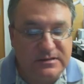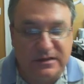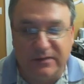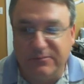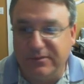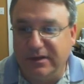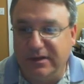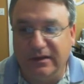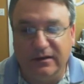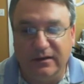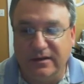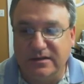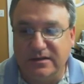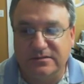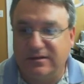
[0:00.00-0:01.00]
I
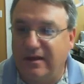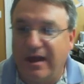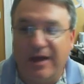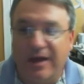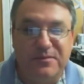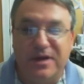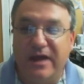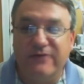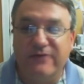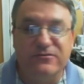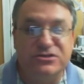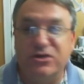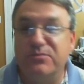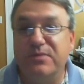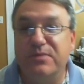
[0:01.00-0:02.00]
mean, I'm having
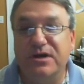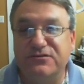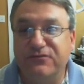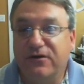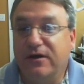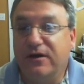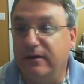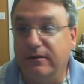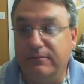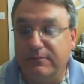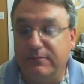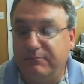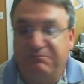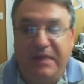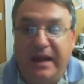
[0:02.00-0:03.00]
so much fun that
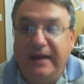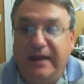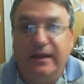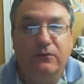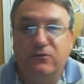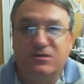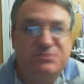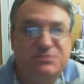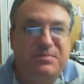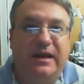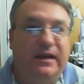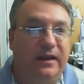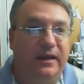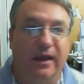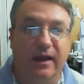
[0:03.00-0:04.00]
painting, what's
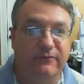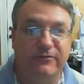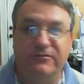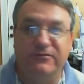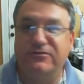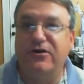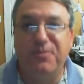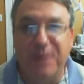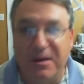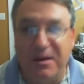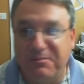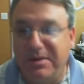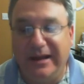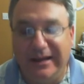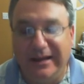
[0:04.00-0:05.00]
painting? I hadn't even thought about
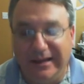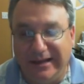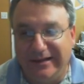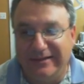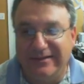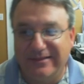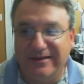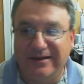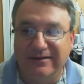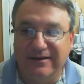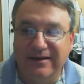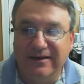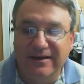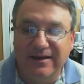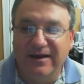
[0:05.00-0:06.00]
painting anything
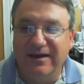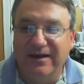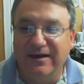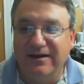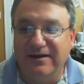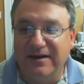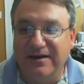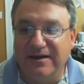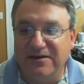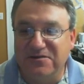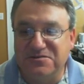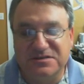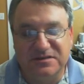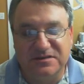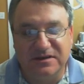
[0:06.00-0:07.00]

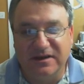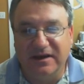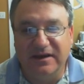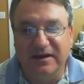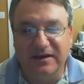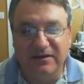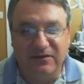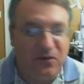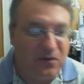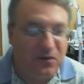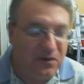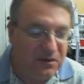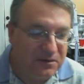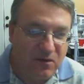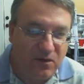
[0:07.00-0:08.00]
else today
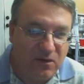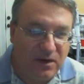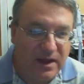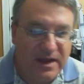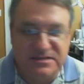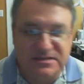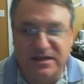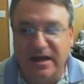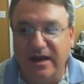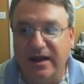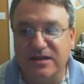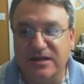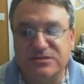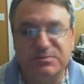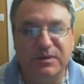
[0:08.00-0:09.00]
or last night.
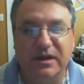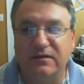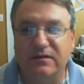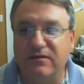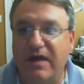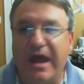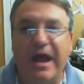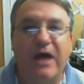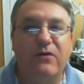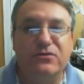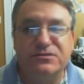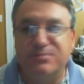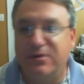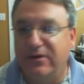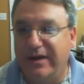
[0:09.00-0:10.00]
I spent hours
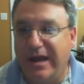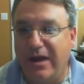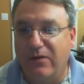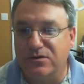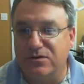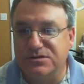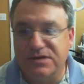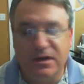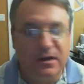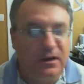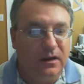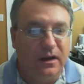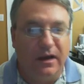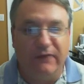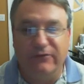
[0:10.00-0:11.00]
upon hours.
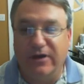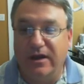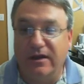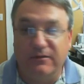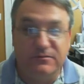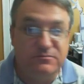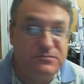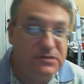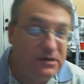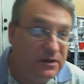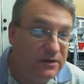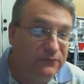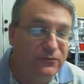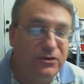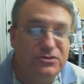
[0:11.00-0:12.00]
I've got a ton
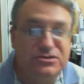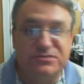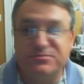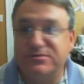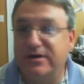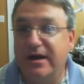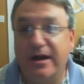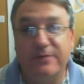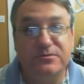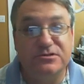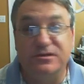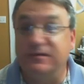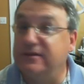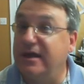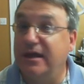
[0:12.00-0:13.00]
of new subscribers,
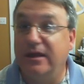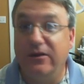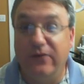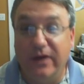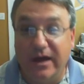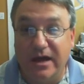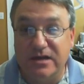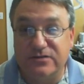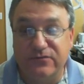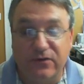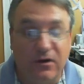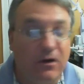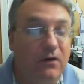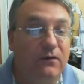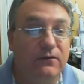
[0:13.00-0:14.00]
and thank you guys for
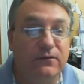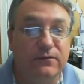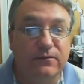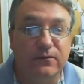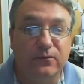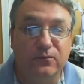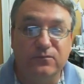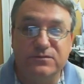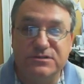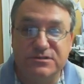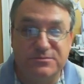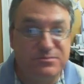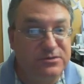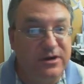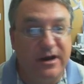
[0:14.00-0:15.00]
all the
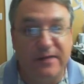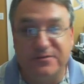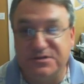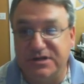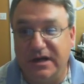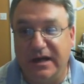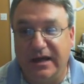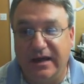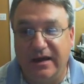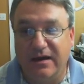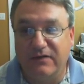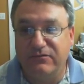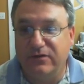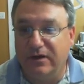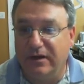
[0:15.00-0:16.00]
subscribers I
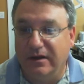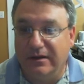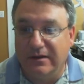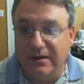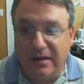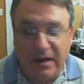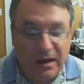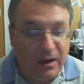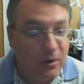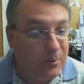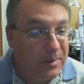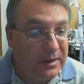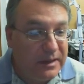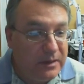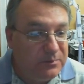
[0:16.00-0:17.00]
have. I hope
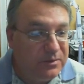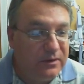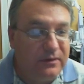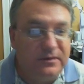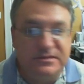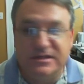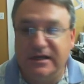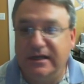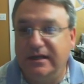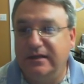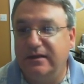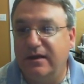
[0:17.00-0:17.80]
I keep you entertained.